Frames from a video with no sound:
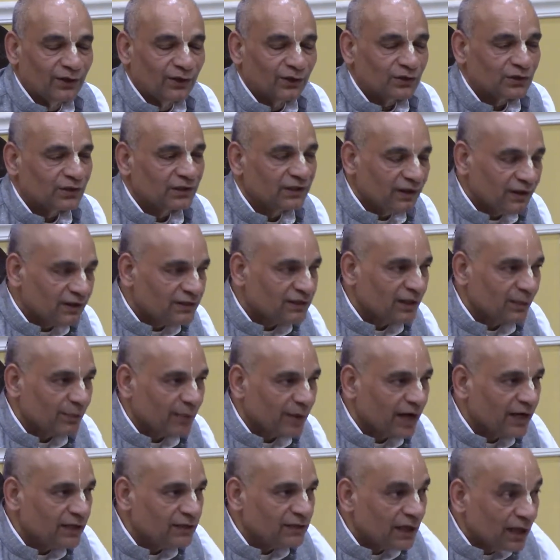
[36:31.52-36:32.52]
So they were
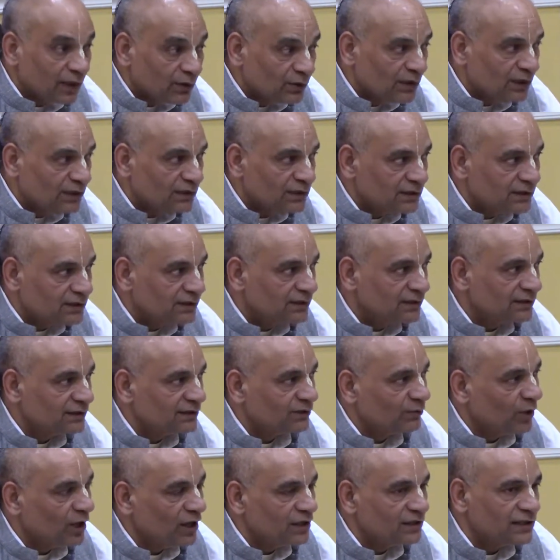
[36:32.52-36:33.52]
surprised how this
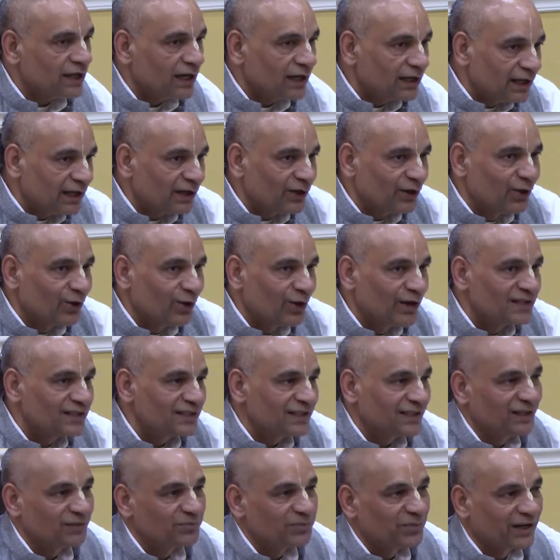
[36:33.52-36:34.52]
small child can go and
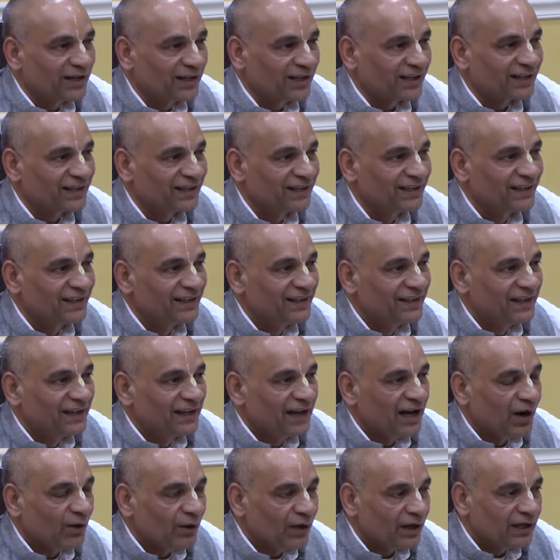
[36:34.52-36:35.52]
steal butter.
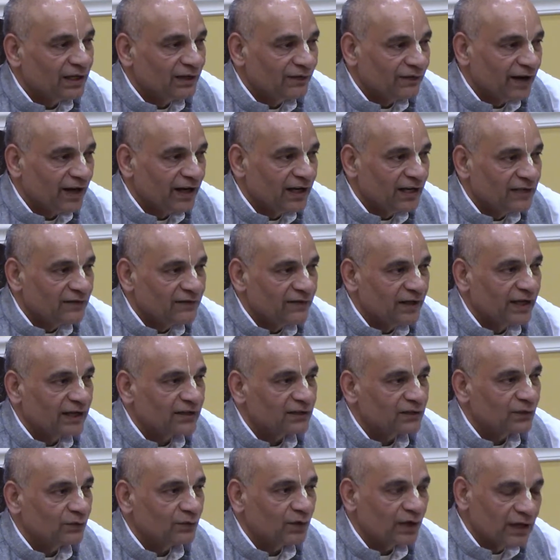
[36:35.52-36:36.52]
How can he find his way?
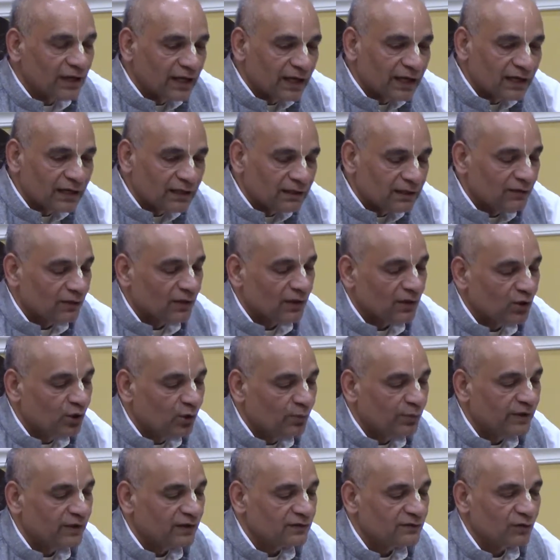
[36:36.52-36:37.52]
So one day, the one
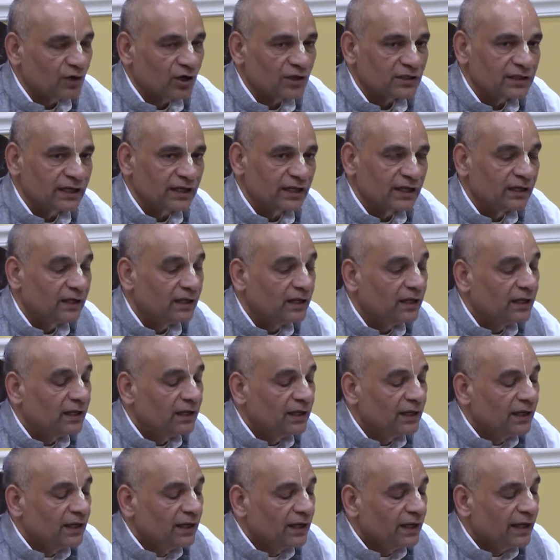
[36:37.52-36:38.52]
gopi was watching,
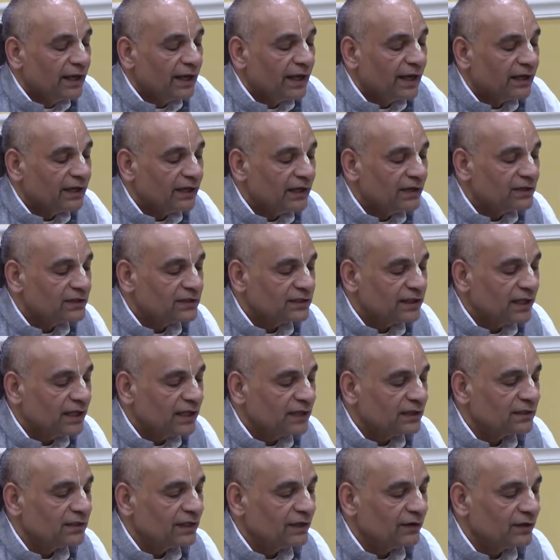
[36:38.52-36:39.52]
and it
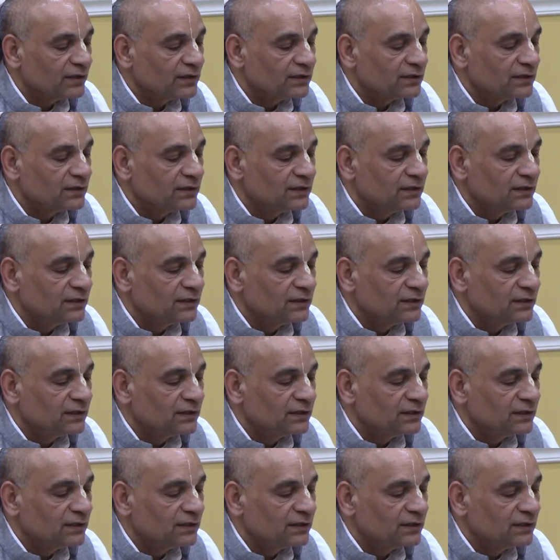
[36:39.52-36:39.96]
says there was,